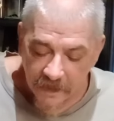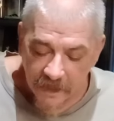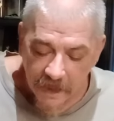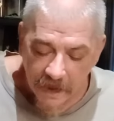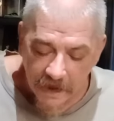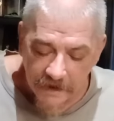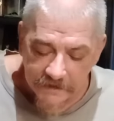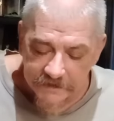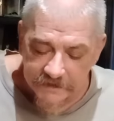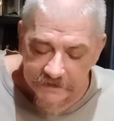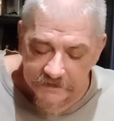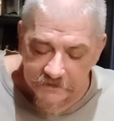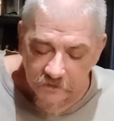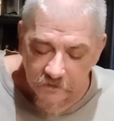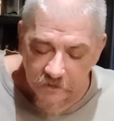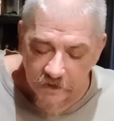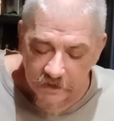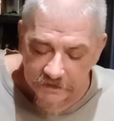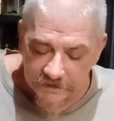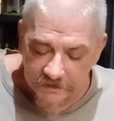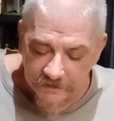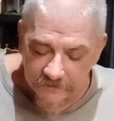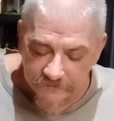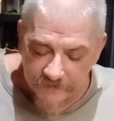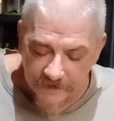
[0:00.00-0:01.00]
I didn't know
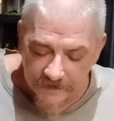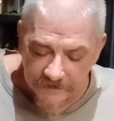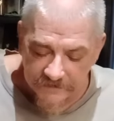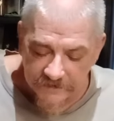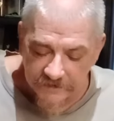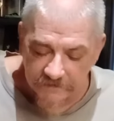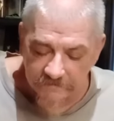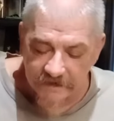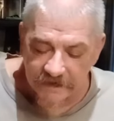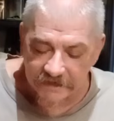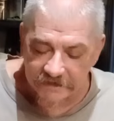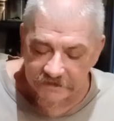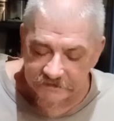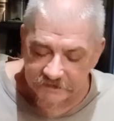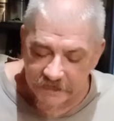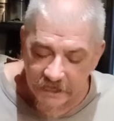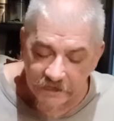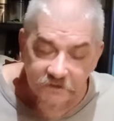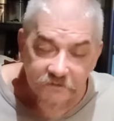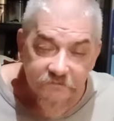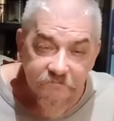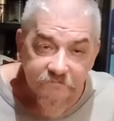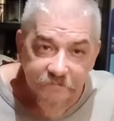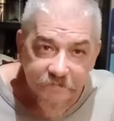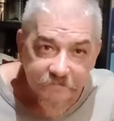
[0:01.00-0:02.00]
if I was going to make
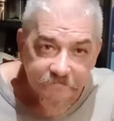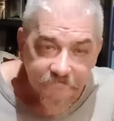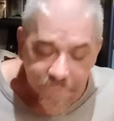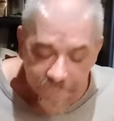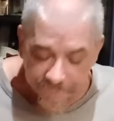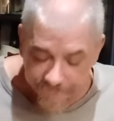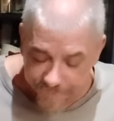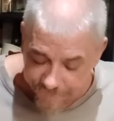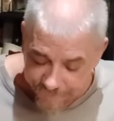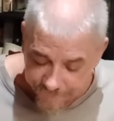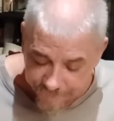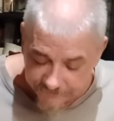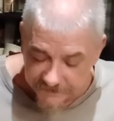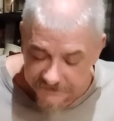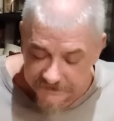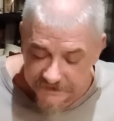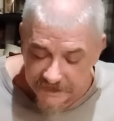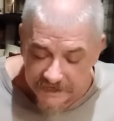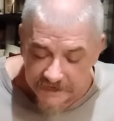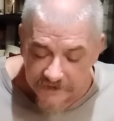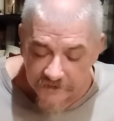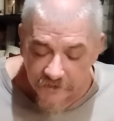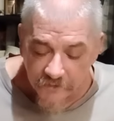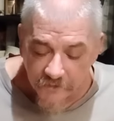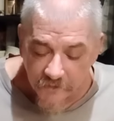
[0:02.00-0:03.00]
southern
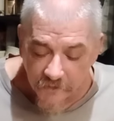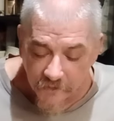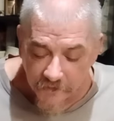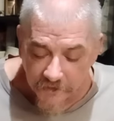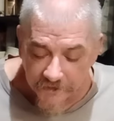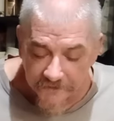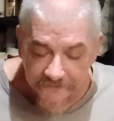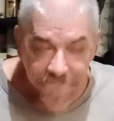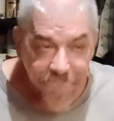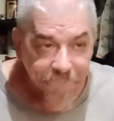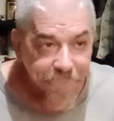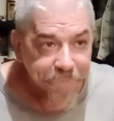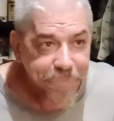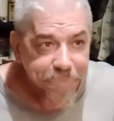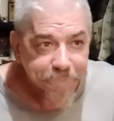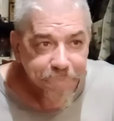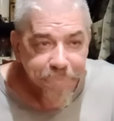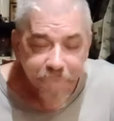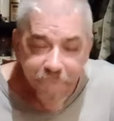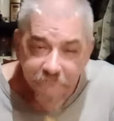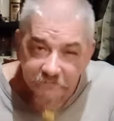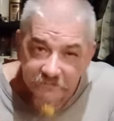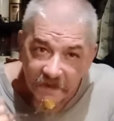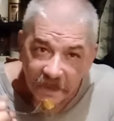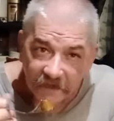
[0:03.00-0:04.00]
potato or
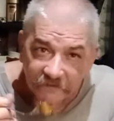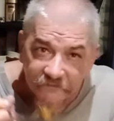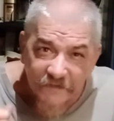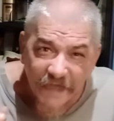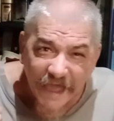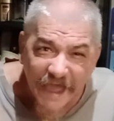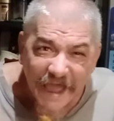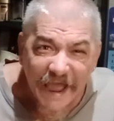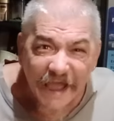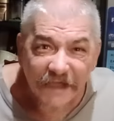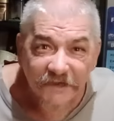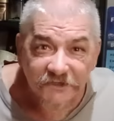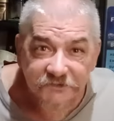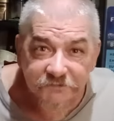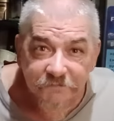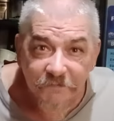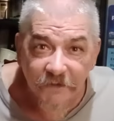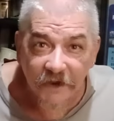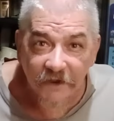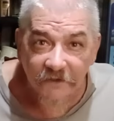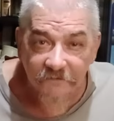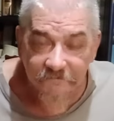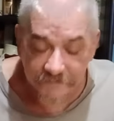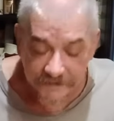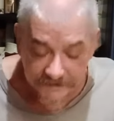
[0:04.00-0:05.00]
the hash
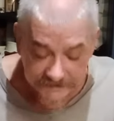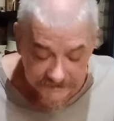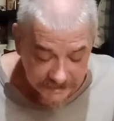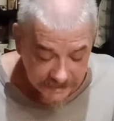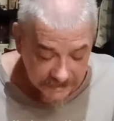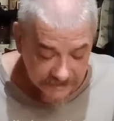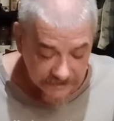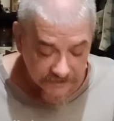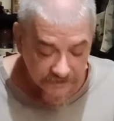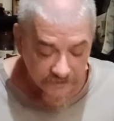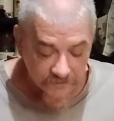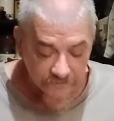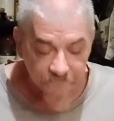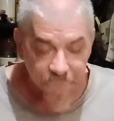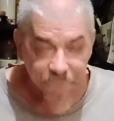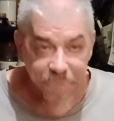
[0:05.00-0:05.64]
brown potato.